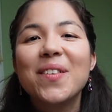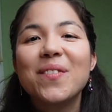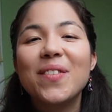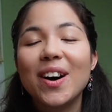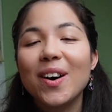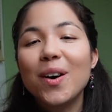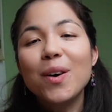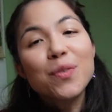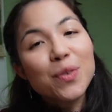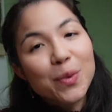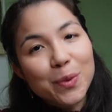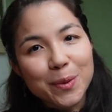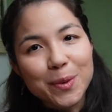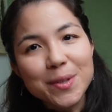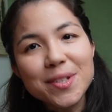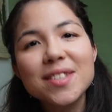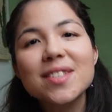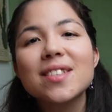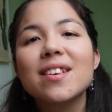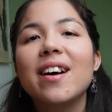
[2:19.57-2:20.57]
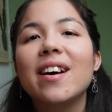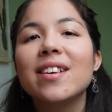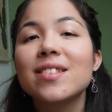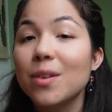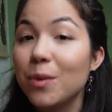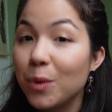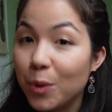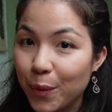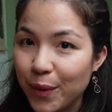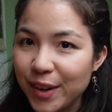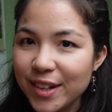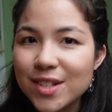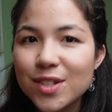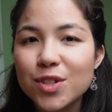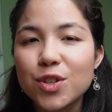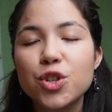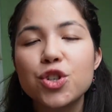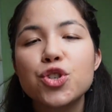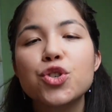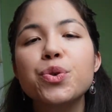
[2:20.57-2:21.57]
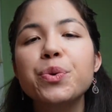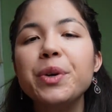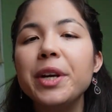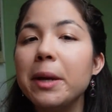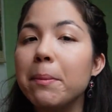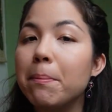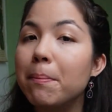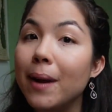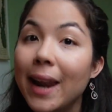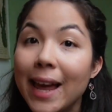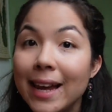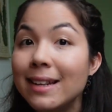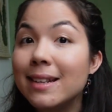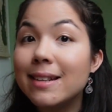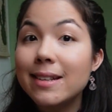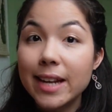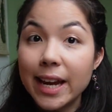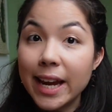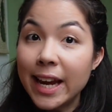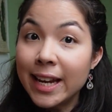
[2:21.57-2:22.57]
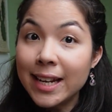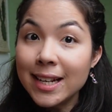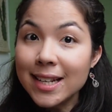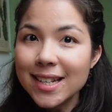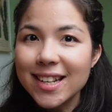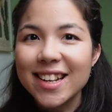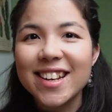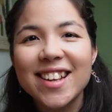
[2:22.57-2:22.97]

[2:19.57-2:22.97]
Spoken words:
But of course, as always, to truly blend in